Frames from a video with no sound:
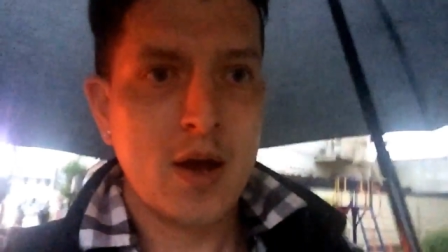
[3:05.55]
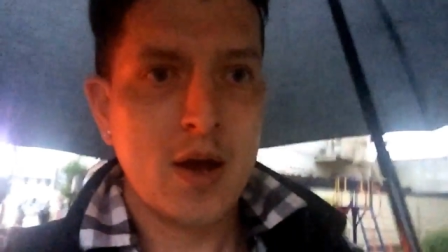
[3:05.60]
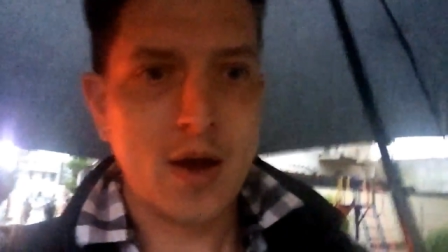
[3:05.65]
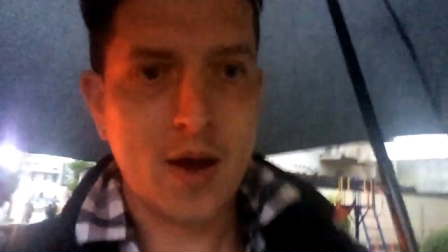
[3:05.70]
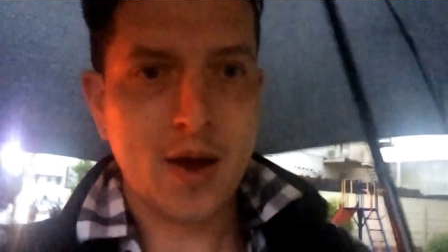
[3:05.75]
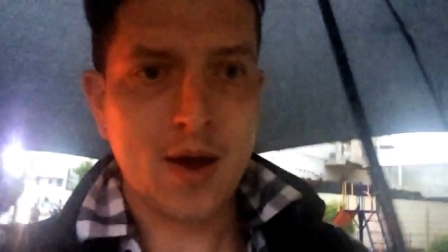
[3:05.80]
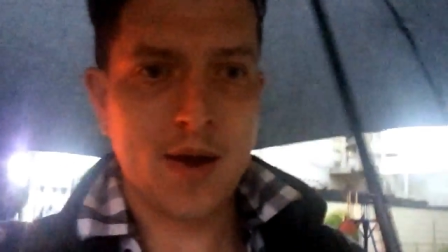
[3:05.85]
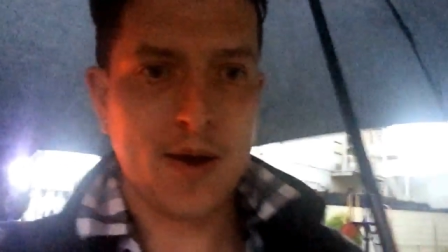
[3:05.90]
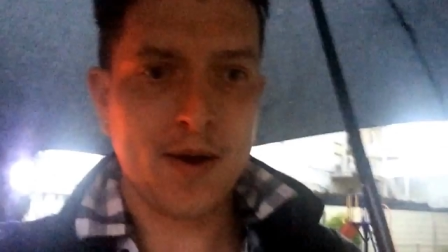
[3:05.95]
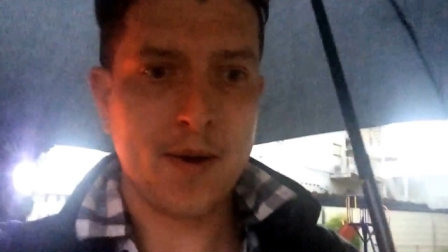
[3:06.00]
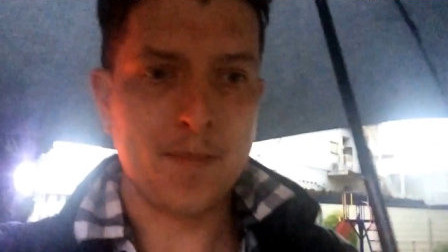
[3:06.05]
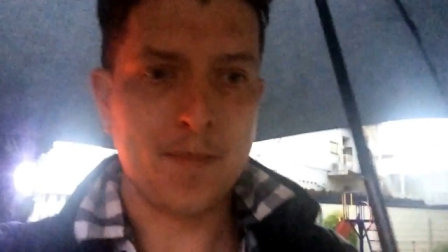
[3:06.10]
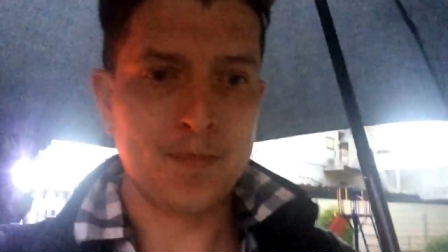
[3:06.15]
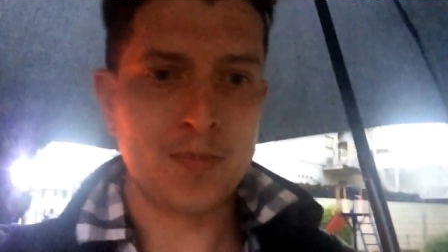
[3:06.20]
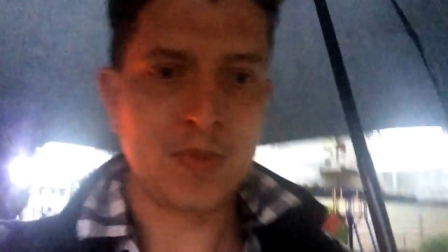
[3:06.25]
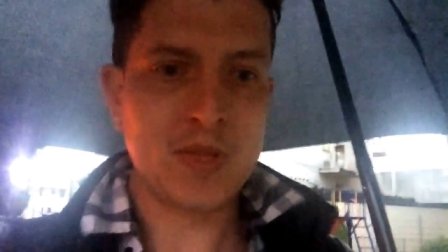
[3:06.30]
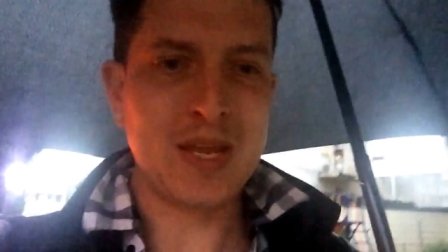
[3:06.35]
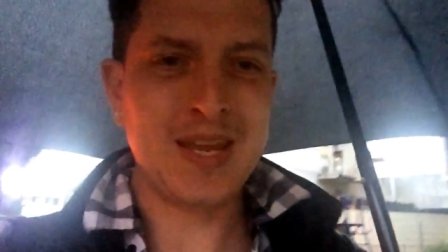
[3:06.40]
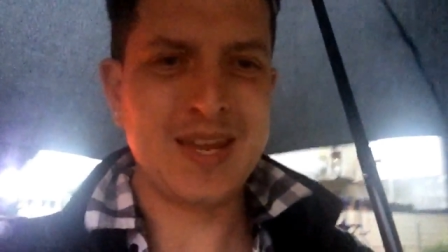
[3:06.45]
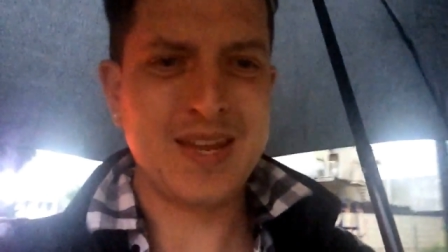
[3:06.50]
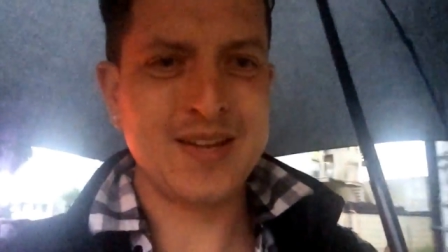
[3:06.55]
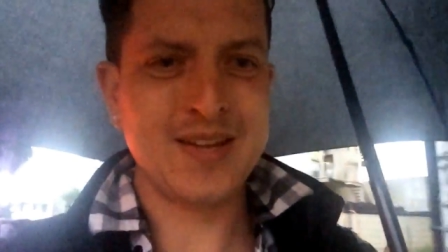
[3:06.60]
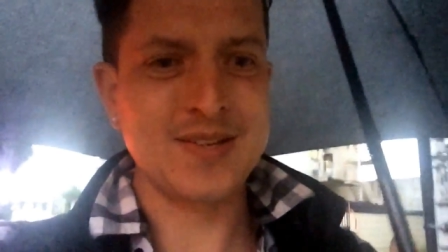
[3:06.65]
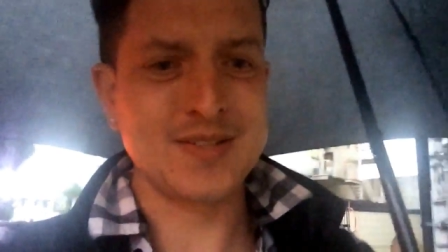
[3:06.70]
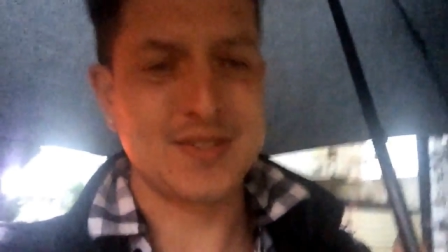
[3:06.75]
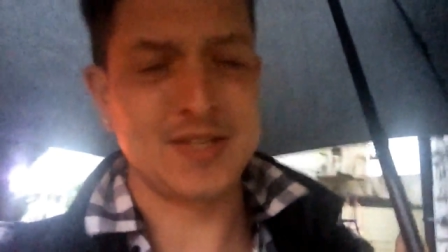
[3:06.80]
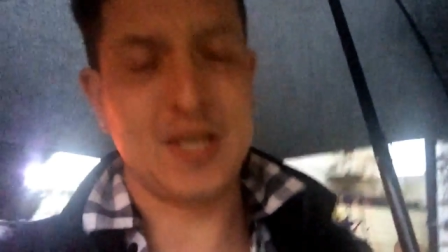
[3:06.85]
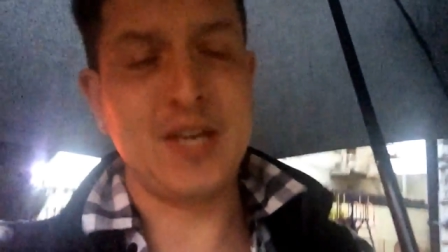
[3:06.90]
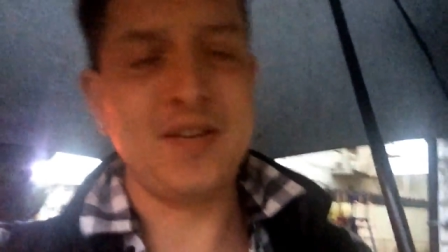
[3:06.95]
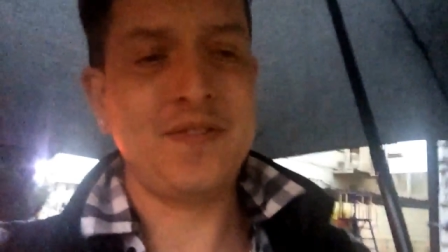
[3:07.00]

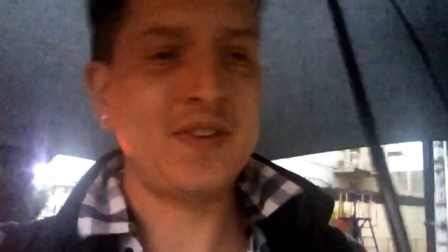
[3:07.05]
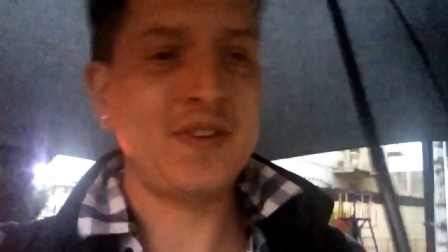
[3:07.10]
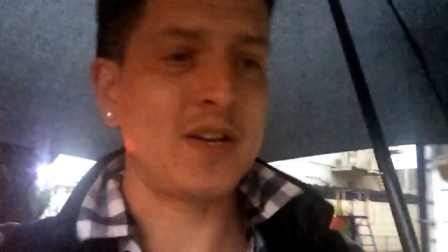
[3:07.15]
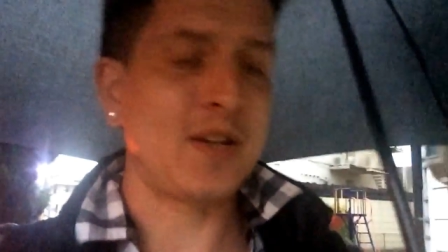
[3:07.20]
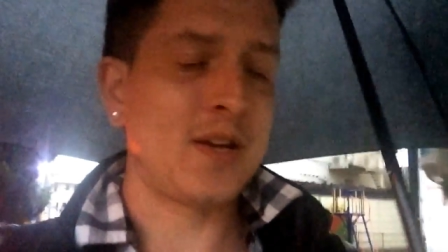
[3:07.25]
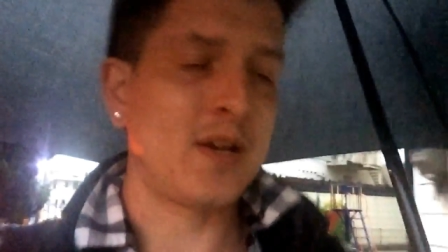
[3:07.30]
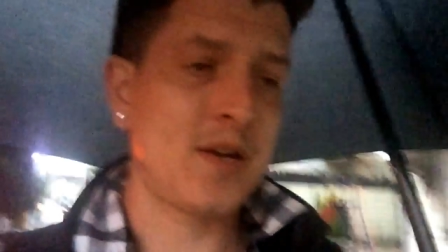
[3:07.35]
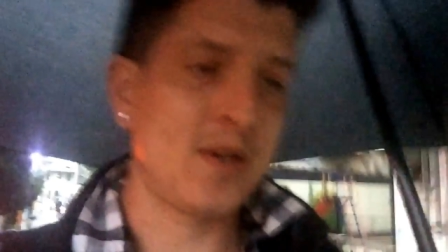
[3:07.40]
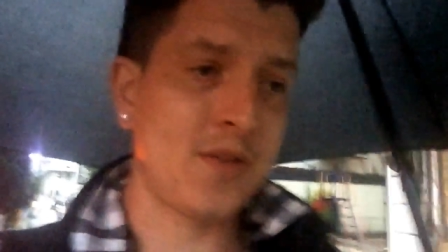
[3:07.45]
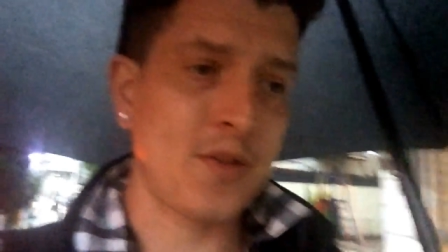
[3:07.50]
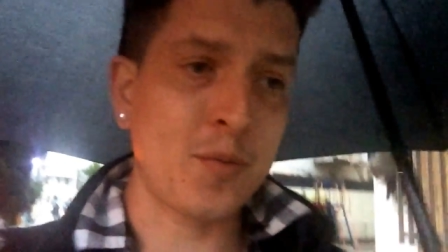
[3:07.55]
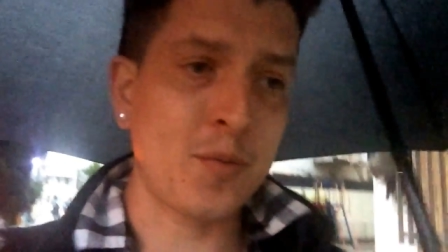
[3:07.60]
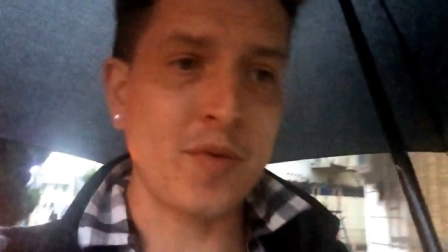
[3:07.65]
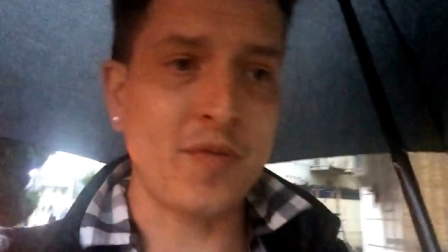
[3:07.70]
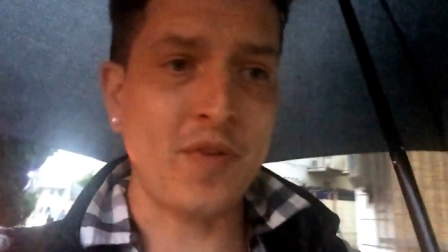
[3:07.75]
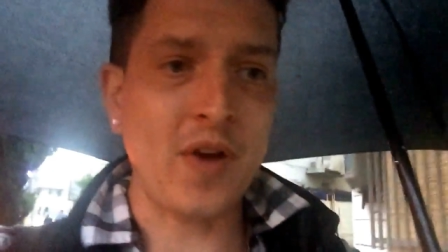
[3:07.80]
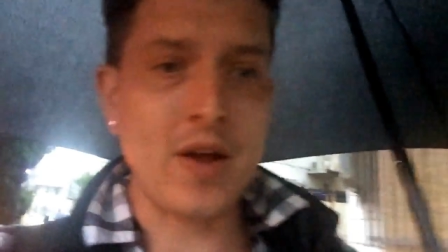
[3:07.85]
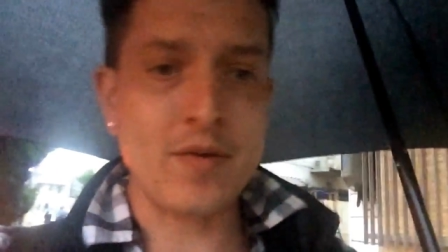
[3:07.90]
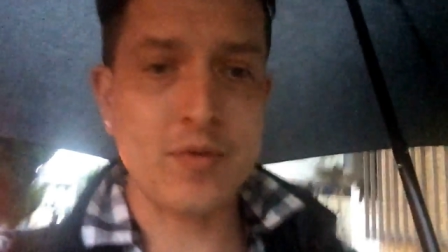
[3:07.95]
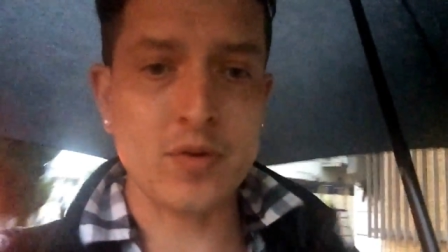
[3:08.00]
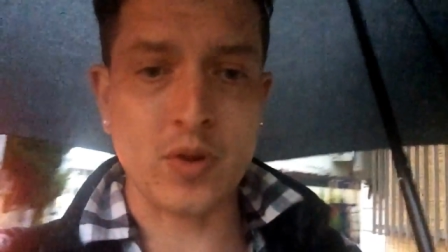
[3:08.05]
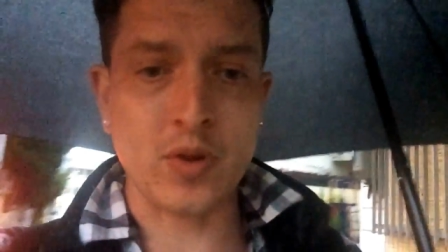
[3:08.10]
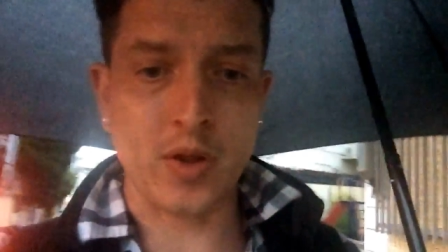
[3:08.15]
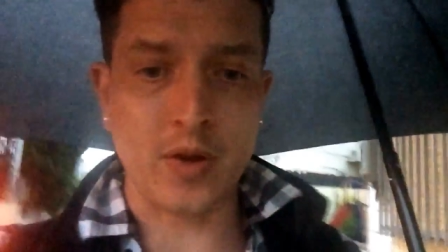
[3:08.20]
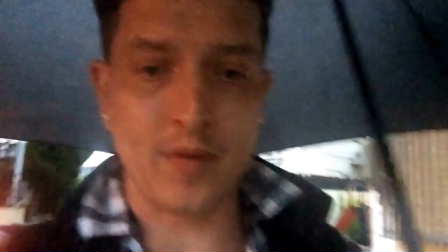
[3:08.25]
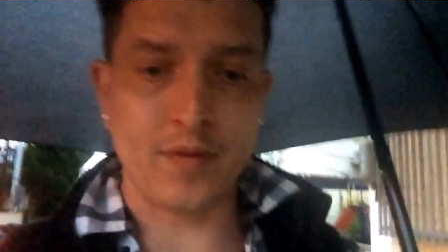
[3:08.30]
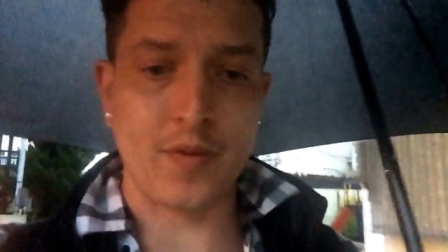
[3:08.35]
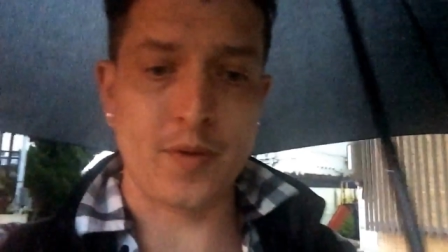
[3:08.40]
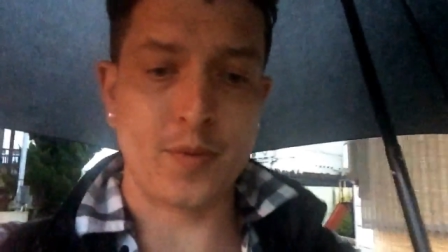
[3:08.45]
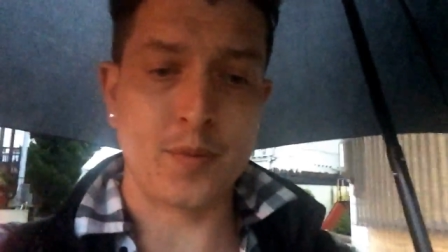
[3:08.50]
And even the revival
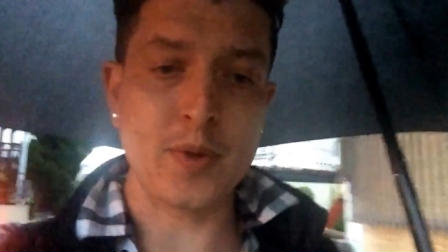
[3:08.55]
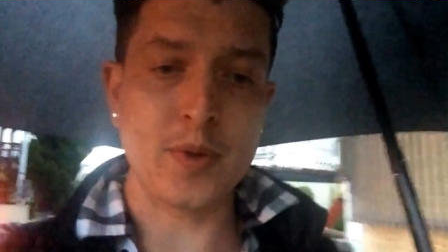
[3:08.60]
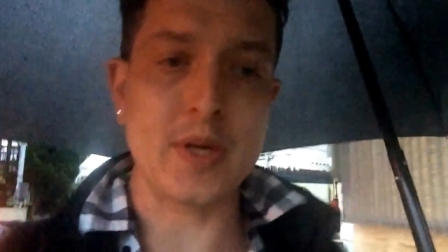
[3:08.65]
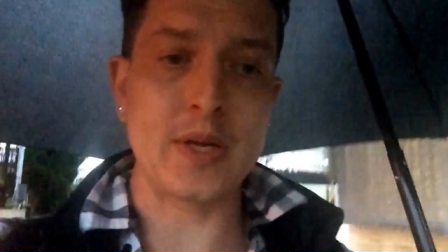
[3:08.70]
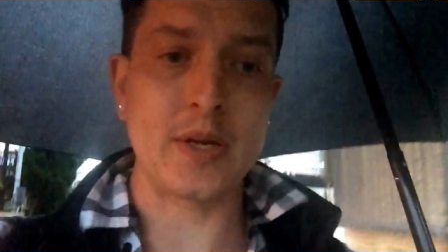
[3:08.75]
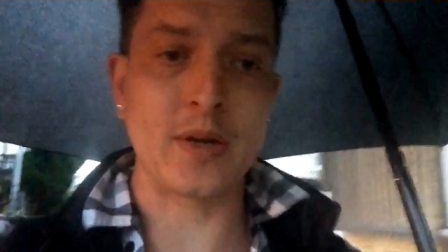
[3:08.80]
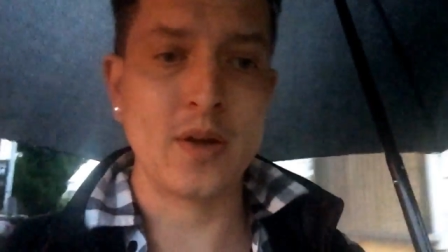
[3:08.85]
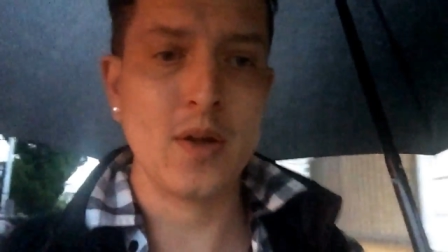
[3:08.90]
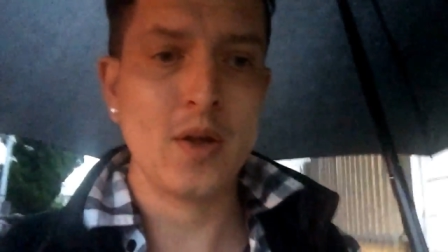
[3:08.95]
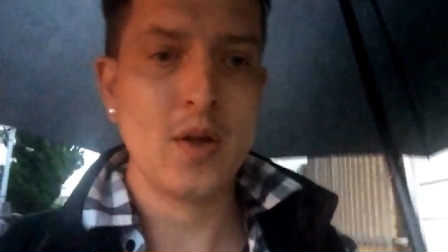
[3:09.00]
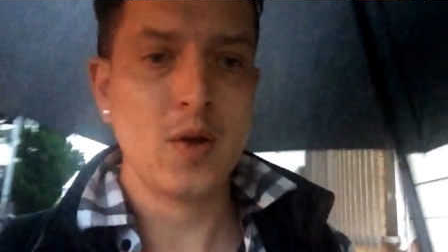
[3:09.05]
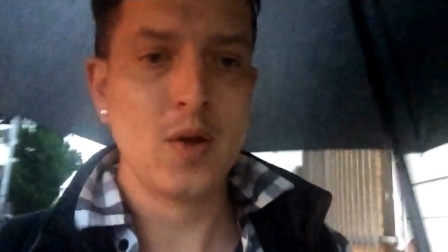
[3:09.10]
of The Ring